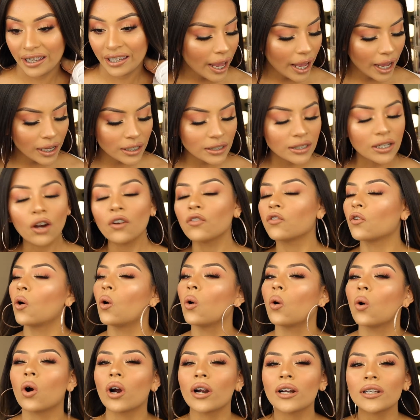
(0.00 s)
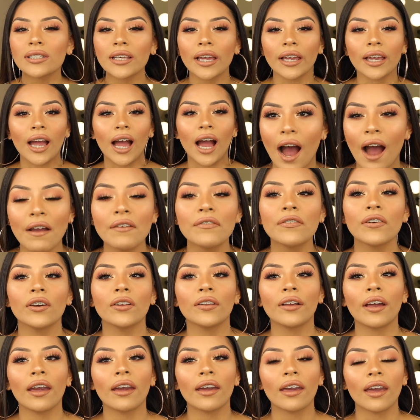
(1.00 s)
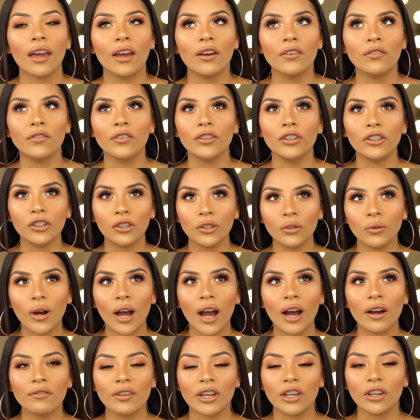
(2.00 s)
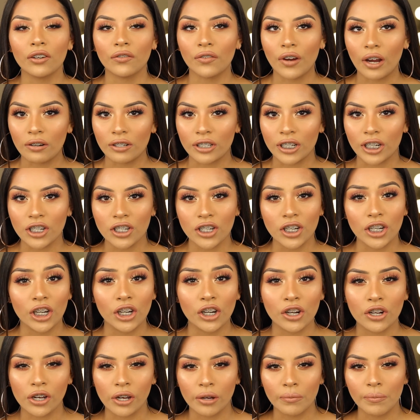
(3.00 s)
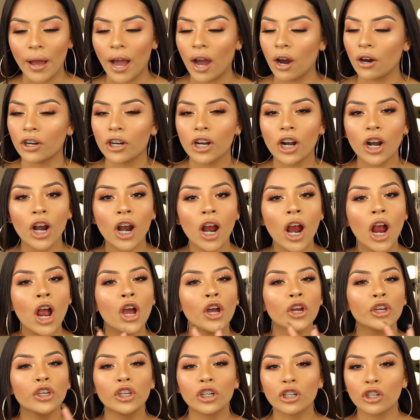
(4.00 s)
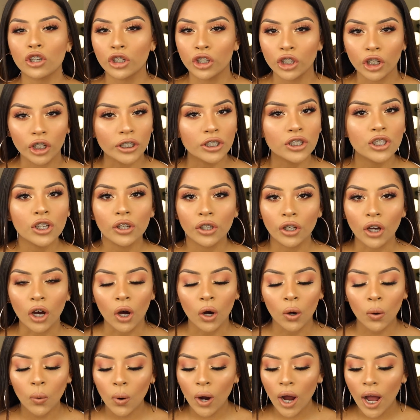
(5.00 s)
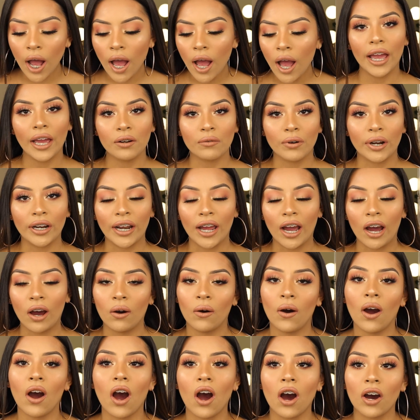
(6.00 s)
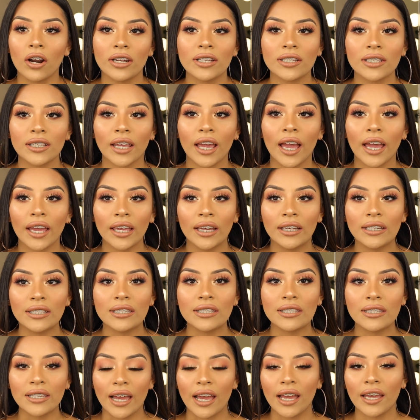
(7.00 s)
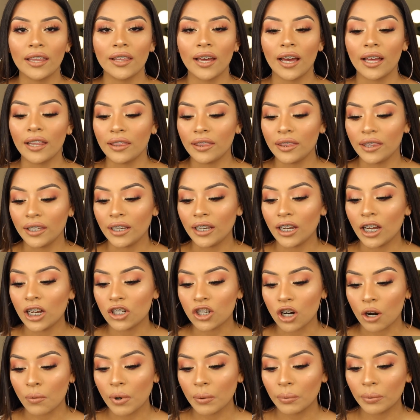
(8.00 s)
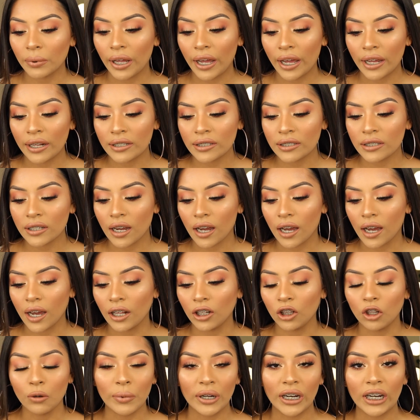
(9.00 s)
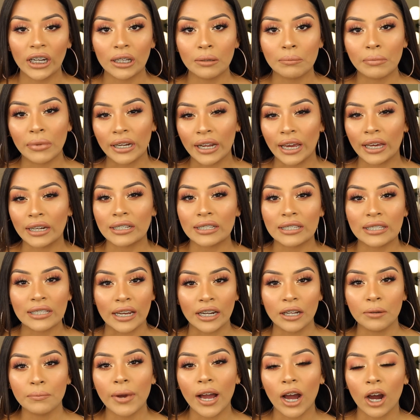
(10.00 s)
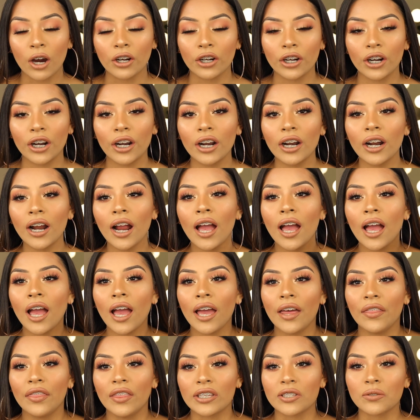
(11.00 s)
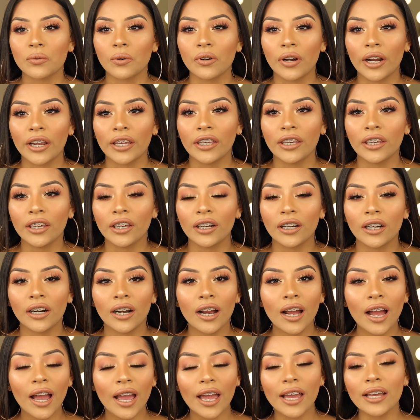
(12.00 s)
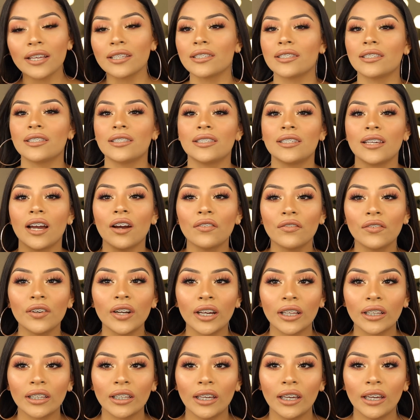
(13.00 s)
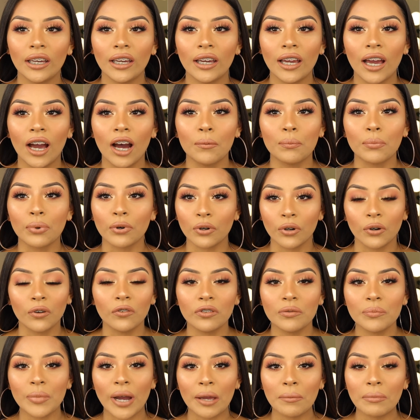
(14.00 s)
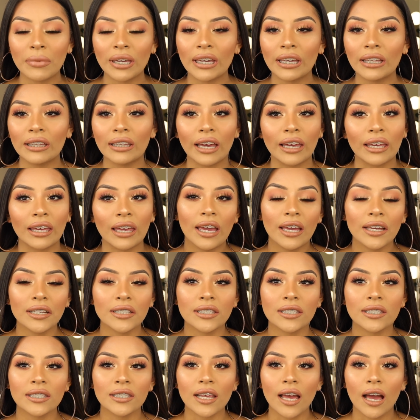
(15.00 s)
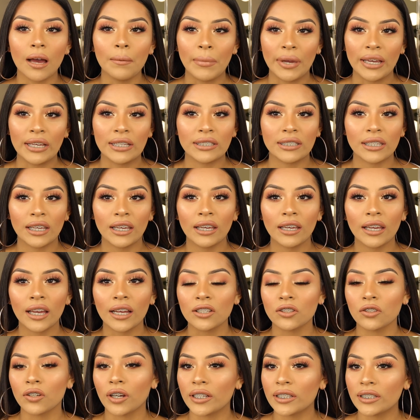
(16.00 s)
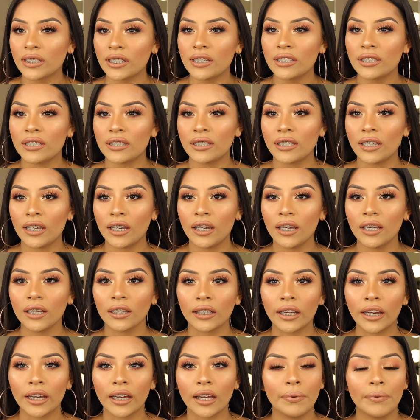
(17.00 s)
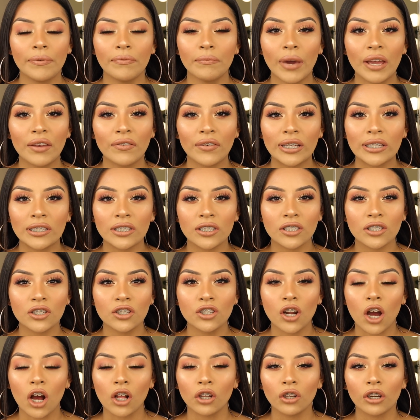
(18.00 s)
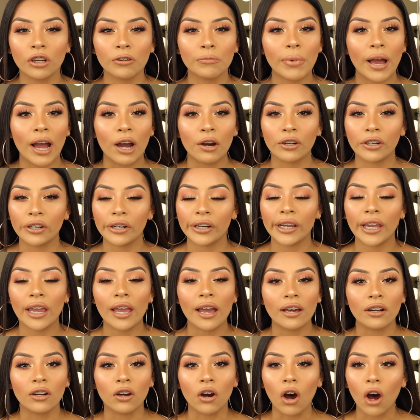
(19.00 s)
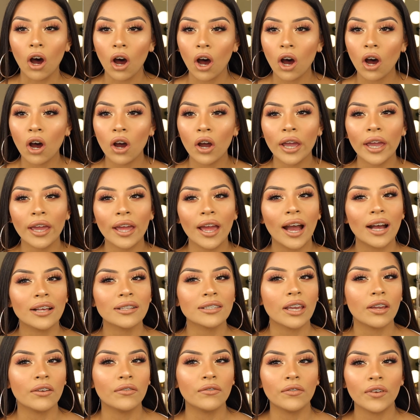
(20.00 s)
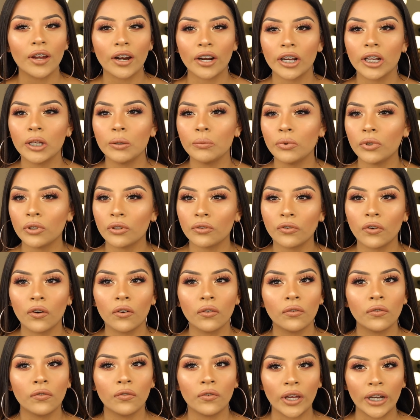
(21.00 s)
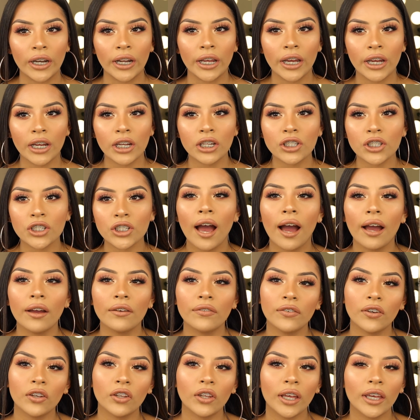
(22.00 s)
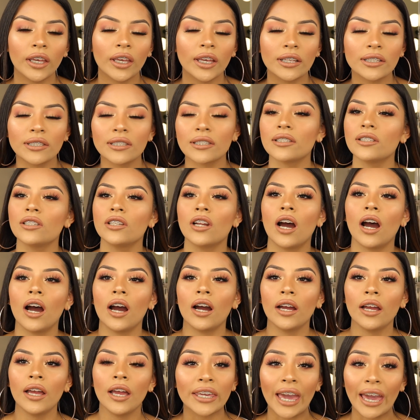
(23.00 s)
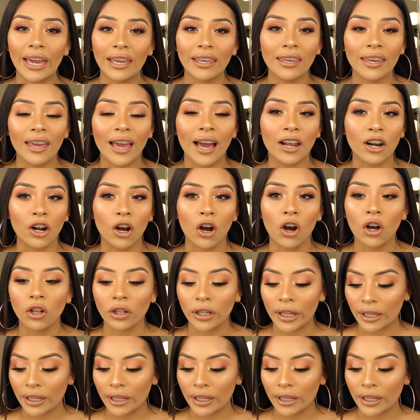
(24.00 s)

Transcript: And of course, like I feel like if you have a good foundation and a good powder, you're good to go. And right now, honestly, I can say that the Dermablend Illuminating Banana Setting Powder, this one right here, is definitely approved by me. Like it's amazing. As you guys can see, like my face does not look powdery at all. It has a very beautiful finish. I feel like it's not cakey at all.